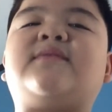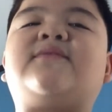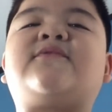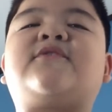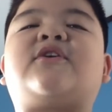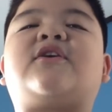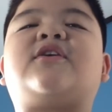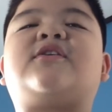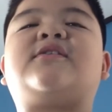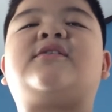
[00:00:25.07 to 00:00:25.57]
of
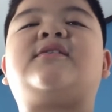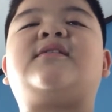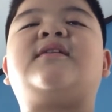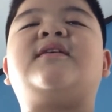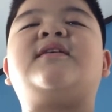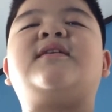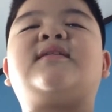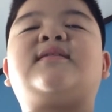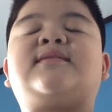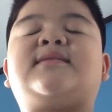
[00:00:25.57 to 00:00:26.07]
Carl
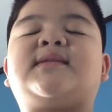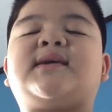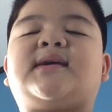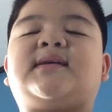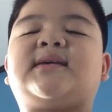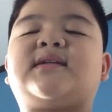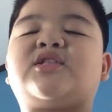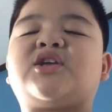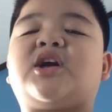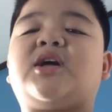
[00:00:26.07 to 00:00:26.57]

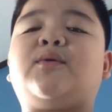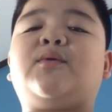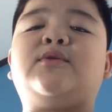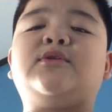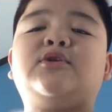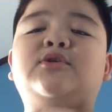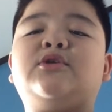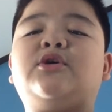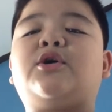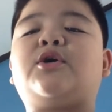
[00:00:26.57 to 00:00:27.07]
saying the
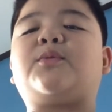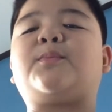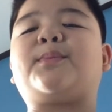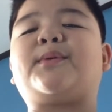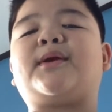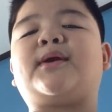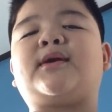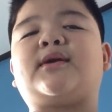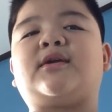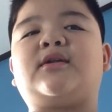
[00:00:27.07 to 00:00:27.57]
channel
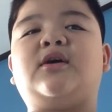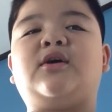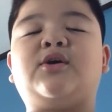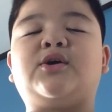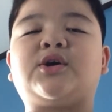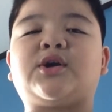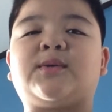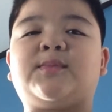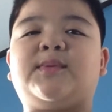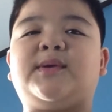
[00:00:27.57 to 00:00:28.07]
no
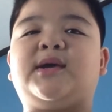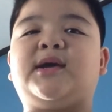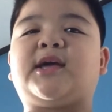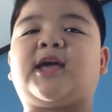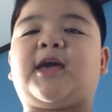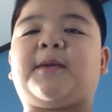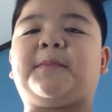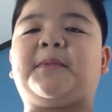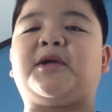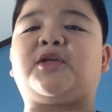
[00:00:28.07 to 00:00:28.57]
longer be a
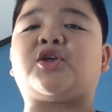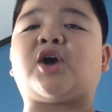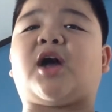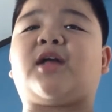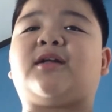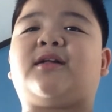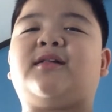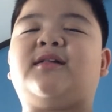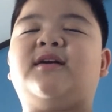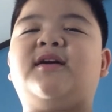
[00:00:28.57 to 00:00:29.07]
gaming
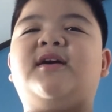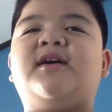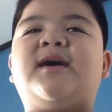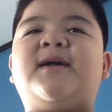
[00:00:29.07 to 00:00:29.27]
channel,